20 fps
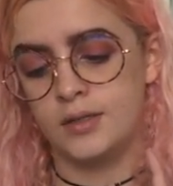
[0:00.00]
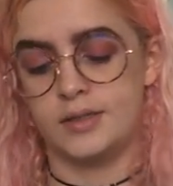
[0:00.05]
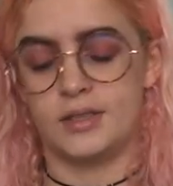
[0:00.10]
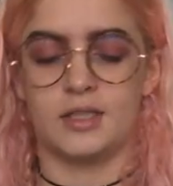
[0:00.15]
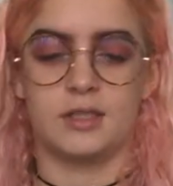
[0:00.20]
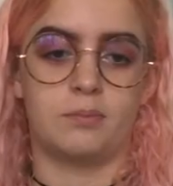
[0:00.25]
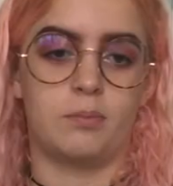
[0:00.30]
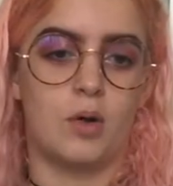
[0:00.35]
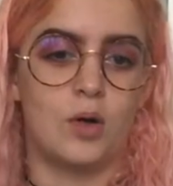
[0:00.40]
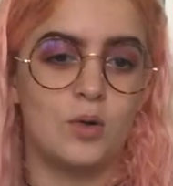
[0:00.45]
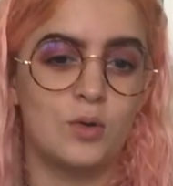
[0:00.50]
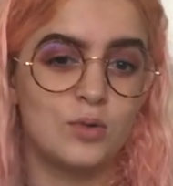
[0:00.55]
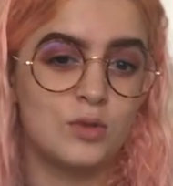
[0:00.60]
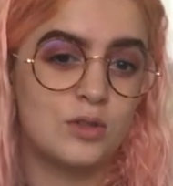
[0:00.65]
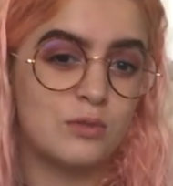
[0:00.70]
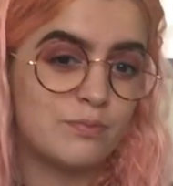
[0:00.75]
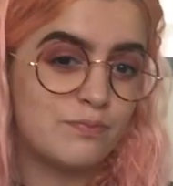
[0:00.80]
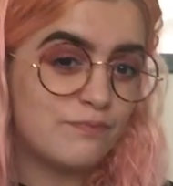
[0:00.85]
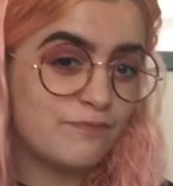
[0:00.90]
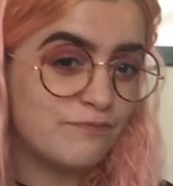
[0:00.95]
6
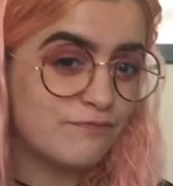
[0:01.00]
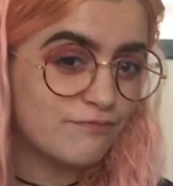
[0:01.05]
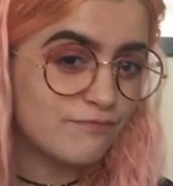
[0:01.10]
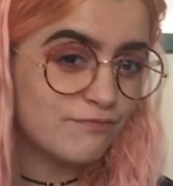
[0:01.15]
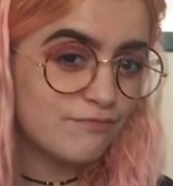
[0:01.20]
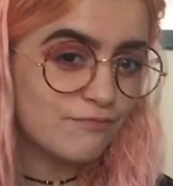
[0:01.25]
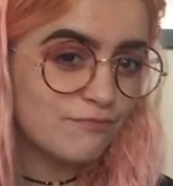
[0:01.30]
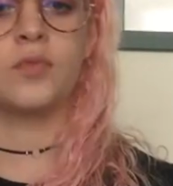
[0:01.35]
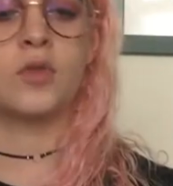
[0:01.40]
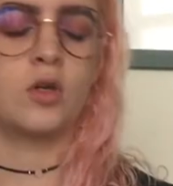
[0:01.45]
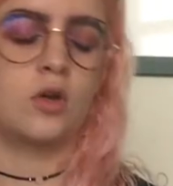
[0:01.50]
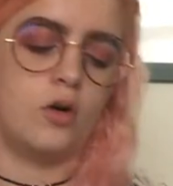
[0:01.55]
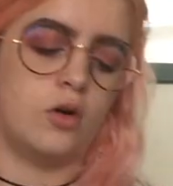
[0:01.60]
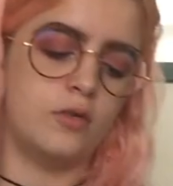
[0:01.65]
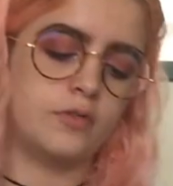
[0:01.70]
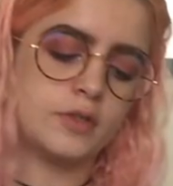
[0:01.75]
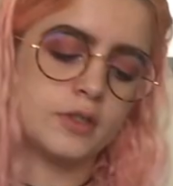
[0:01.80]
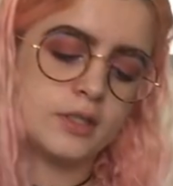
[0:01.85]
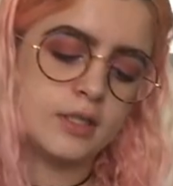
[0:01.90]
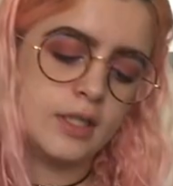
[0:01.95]
bowls.
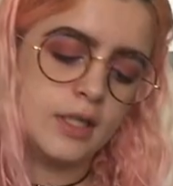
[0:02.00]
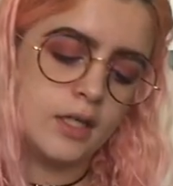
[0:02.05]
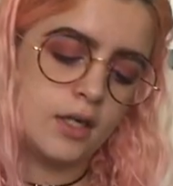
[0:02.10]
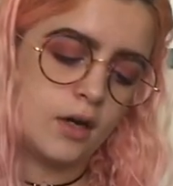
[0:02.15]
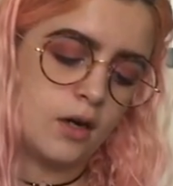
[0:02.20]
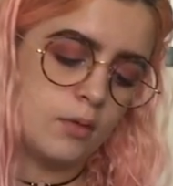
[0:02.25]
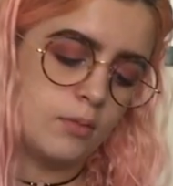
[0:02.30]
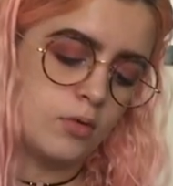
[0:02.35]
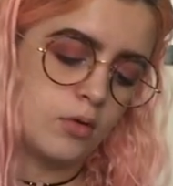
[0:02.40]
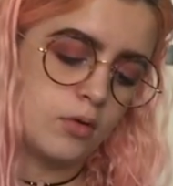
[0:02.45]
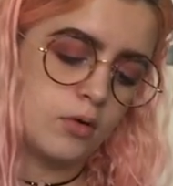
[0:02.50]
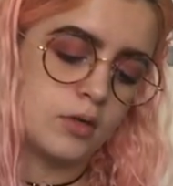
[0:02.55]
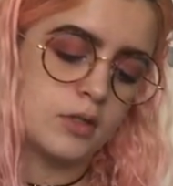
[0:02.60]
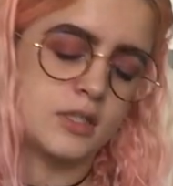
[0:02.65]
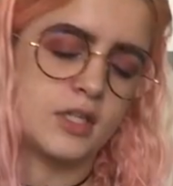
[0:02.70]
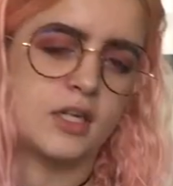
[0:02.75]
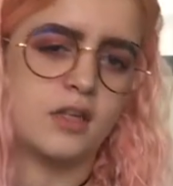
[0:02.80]
Obviously, I'm not going to